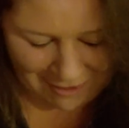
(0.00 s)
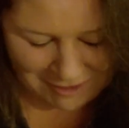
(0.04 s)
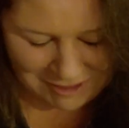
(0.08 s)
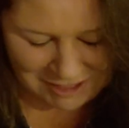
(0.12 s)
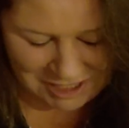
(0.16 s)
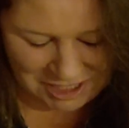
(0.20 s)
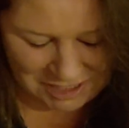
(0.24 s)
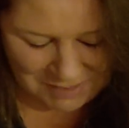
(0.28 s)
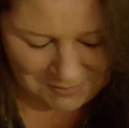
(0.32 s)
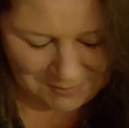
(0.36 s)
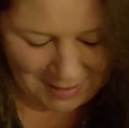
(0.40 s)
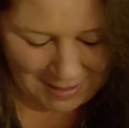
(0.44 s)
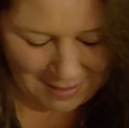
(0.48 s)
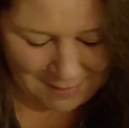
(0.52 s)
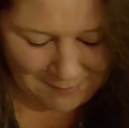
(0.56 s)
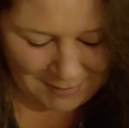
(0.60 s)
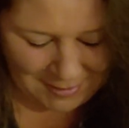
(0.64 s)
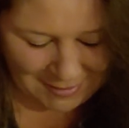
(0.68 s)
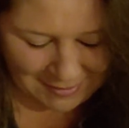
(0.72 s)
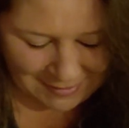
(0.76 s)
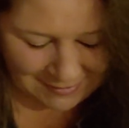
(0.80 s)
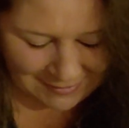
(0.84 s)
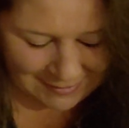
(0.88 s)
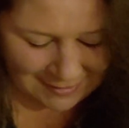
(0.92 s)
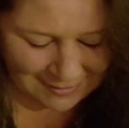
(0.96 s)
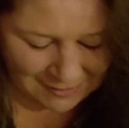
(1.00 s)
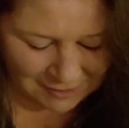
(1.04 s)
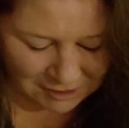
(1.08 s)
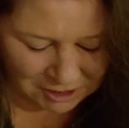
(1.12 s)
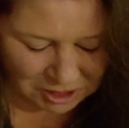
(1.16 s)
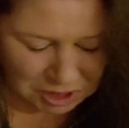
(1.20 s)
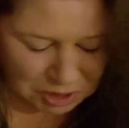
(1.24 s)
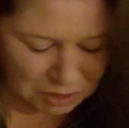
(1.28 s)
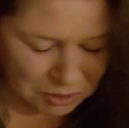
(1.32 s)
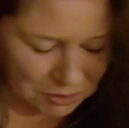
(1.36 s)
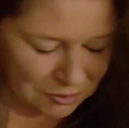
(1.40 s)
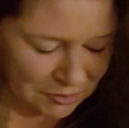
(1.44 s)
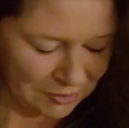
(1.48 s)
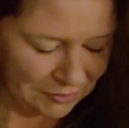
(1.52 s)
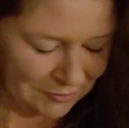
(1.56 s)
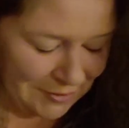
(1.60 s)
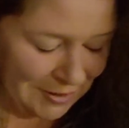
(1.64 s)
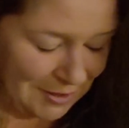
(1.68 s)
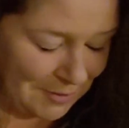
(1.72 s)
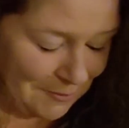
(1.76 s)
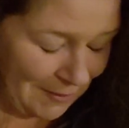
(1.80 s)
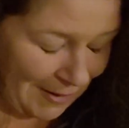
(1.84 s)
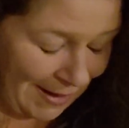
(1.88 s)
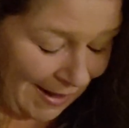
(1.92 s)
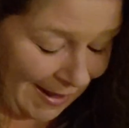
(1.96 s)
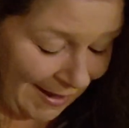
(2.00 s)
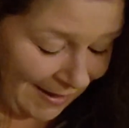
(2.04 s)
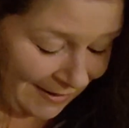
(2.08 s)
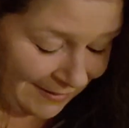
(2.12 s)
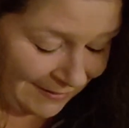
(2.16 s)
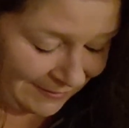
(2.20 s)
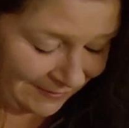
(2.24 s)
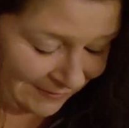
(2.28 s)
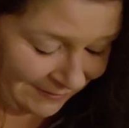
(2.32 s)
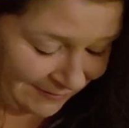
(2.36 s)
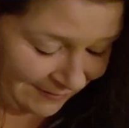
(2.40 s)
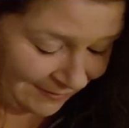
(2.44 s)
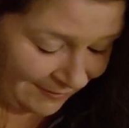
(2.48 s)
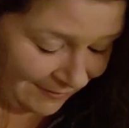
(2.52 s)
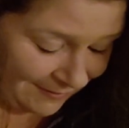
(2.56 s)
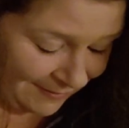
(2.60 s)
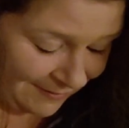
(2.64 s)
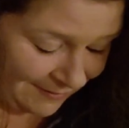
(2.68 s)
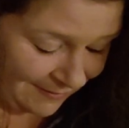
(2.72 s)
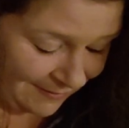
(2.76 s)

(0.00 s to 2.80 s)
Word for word: She made me a little jewelry box.